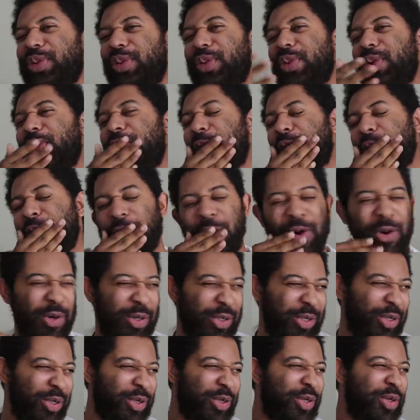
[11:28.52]

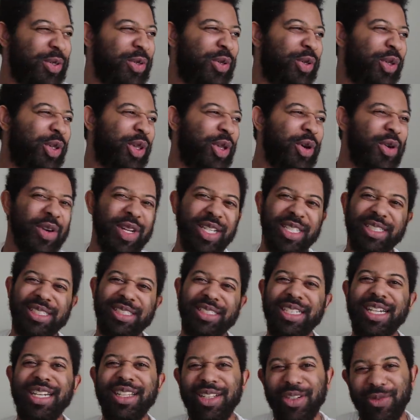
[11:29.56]
Ooh, Lauren
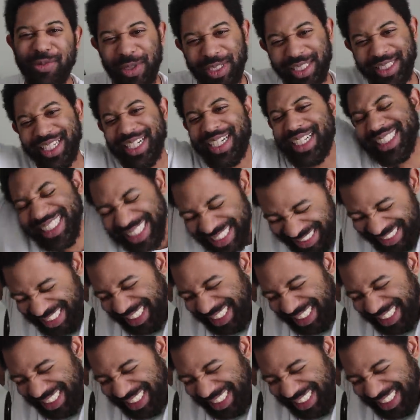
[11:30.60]
Southern with the